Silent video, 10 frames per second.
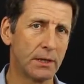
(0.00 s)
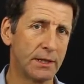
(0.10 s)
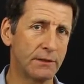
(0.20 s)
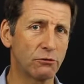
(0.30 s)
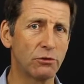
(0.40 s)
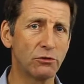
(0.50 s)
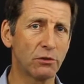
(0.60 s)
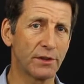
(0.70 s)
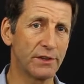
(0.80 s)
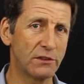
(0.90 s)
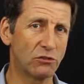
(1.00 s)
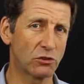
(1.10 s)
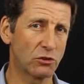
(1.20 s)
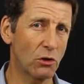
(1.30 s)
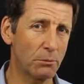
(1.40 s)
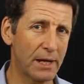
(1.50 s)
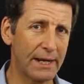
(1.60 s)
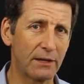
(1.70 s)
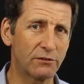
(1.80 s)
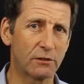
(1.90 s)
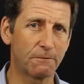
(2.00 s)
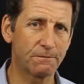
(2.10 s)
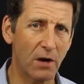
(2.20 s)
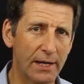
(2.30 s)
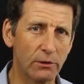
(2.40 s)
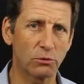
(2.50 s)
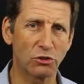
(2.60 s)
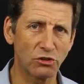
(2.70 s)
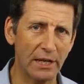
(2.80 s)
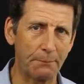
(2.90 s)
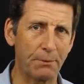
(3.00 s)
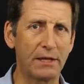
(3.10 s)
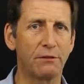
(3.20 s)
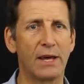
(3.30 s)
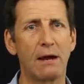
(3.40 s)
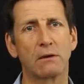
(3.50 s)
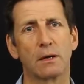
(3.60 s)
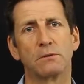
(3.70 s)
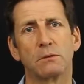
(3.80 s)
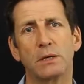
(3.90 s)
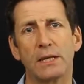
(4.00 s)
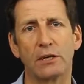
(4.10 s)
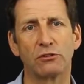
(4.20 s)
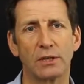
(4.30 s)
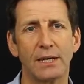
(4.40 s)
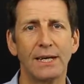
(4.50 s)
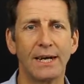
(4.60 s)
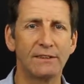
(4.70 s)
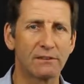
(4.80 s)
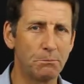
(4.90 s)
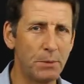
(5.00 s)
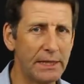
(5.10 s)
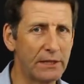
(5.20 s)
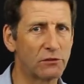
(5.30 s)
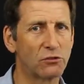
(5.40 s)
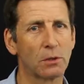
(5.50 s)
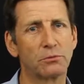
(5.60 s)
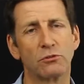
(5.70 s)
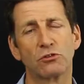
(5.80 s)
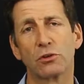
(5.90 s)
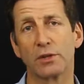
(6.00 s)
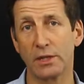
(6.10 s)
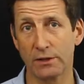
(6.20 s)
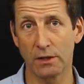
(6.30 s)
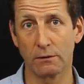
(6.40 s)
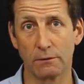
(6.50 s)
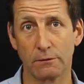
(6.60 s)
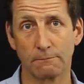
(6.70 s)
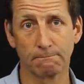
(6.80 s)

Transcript: It's crucial that these should not be allowed to define or shape any of the outcomes in mediation, and it's the mediator's job to ensure that they don't.